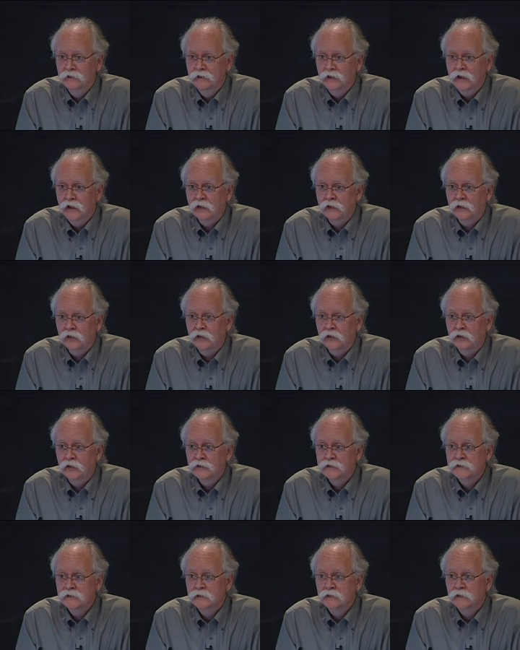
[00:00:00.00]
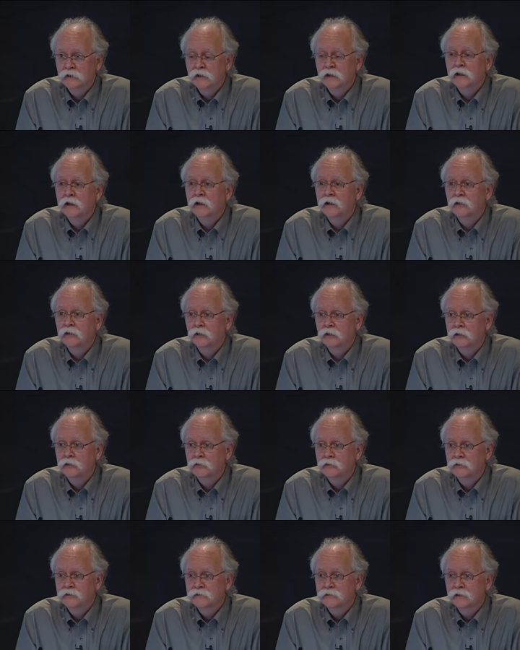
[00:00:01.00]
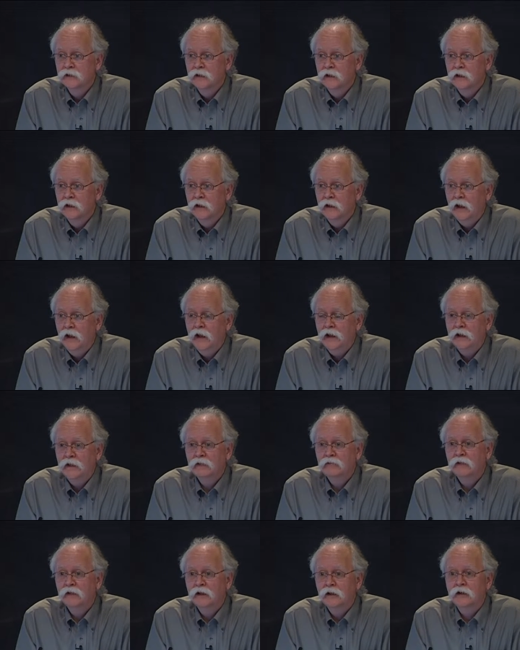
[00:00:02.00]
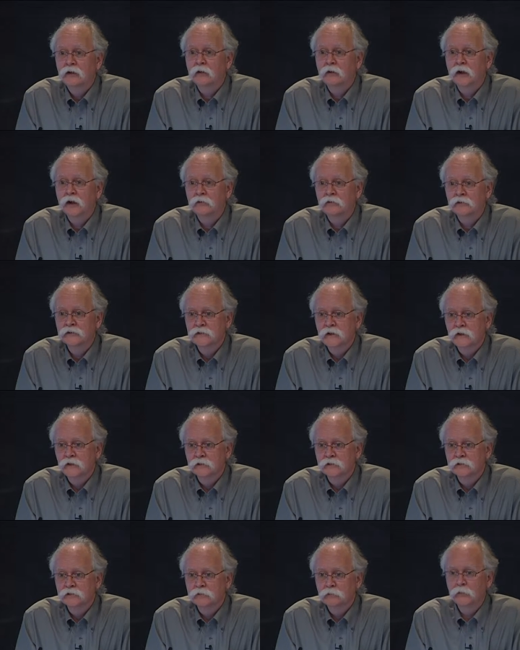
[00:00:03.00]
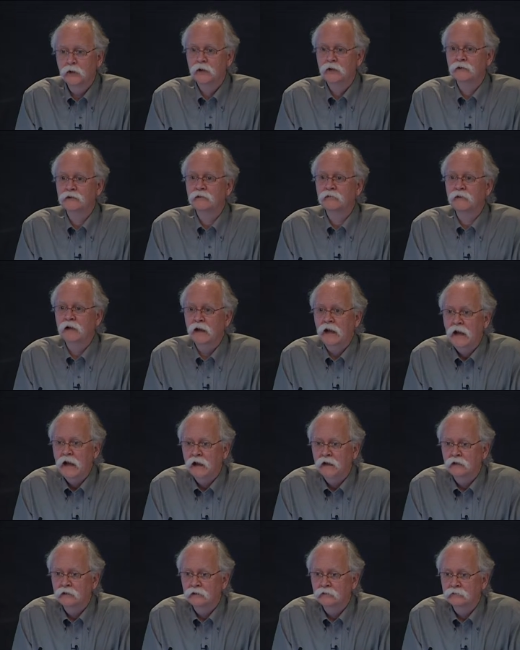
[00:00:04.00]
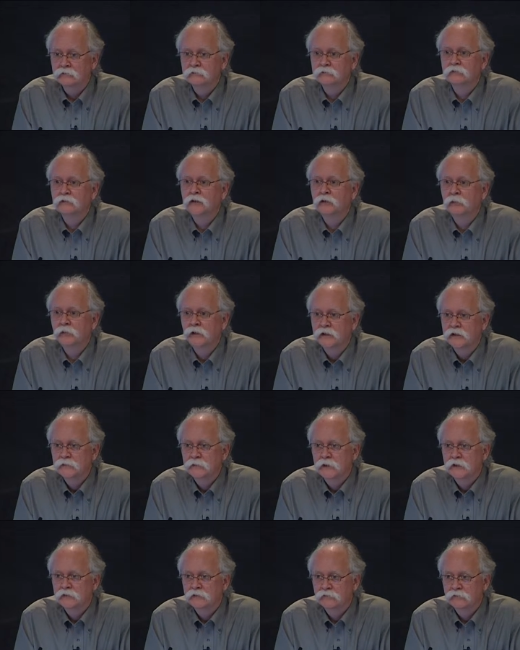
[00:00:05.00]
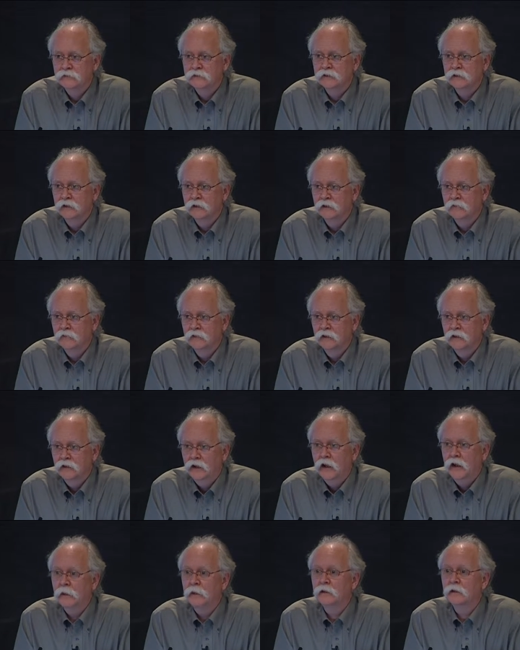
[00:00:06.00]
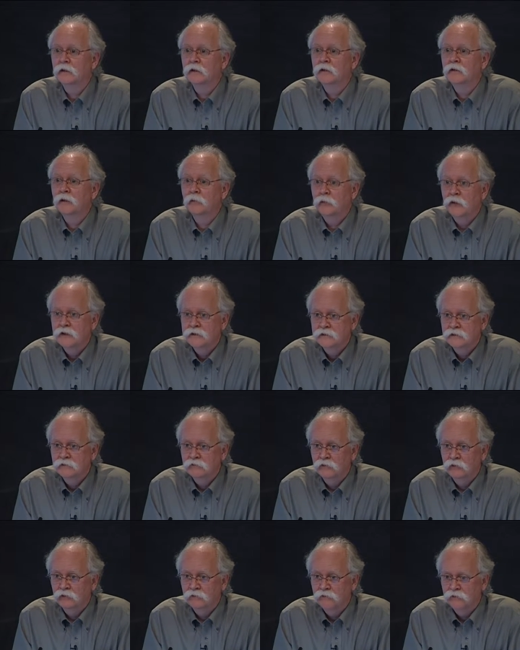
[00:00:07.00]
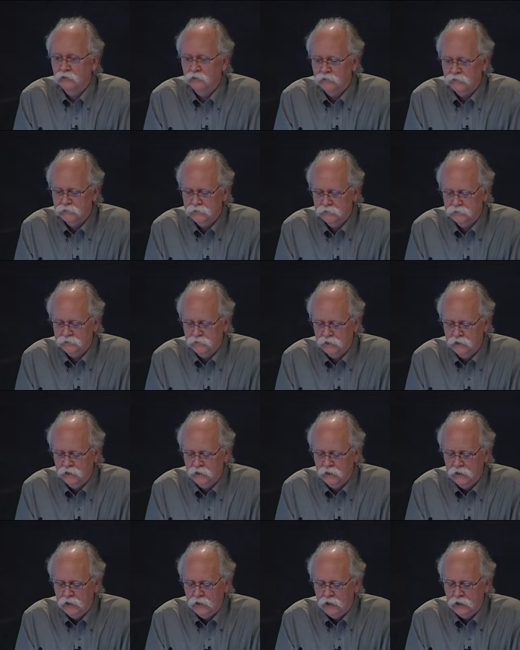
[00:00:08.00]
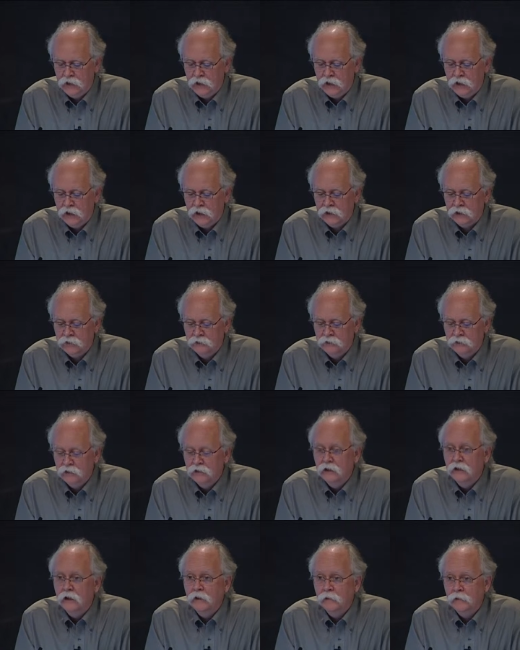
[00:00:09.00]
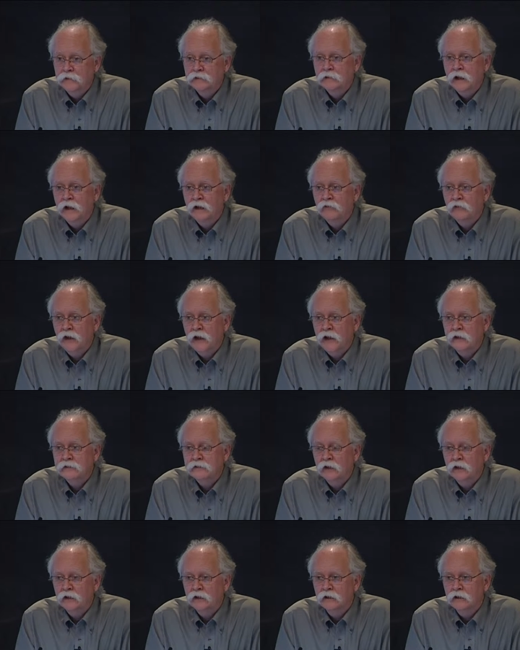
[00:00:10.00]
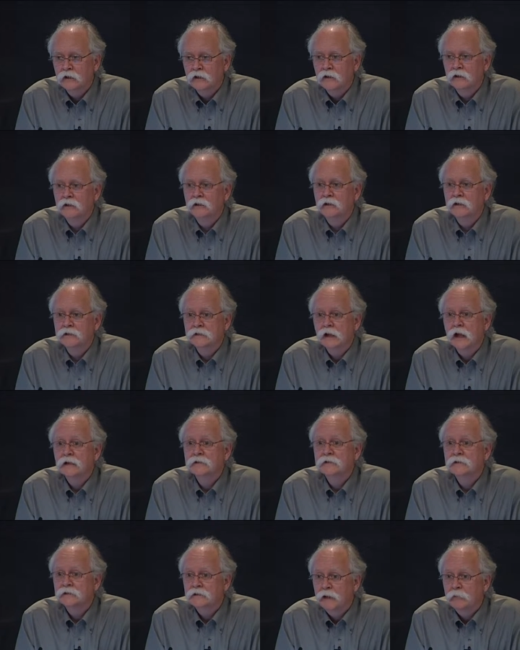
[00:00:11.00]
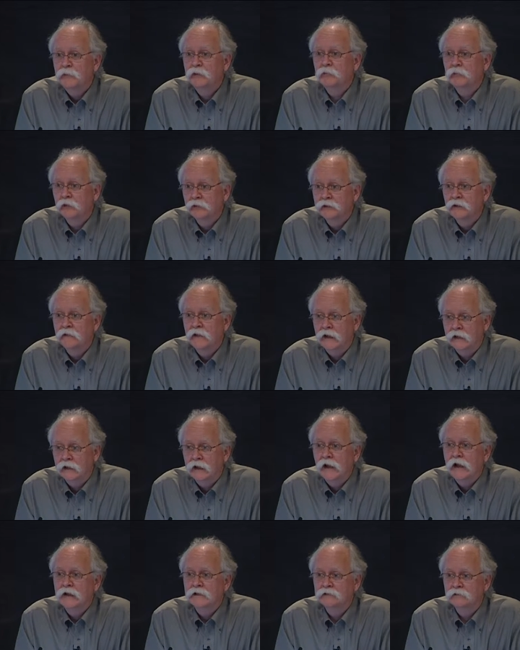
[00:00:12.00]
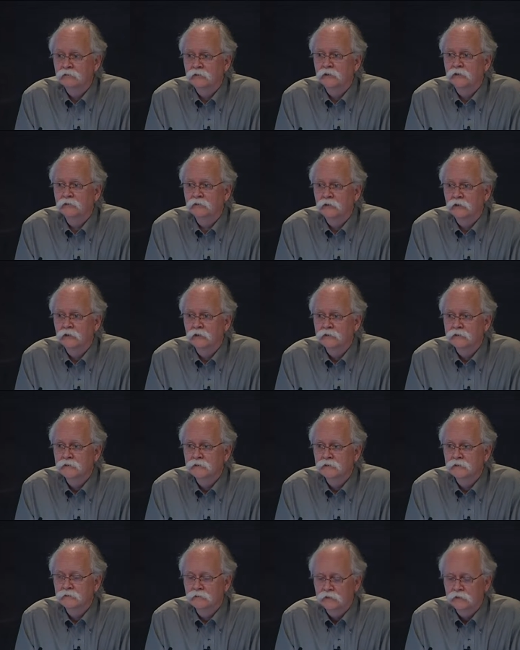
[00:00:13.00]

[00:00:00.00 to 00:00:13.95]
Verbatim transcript: and, and are still in clinical use and giving incorrect results because of the lack of complete specificity and the, and the presence of interferences. And this kind of an assay is not susceptible to that class of interferences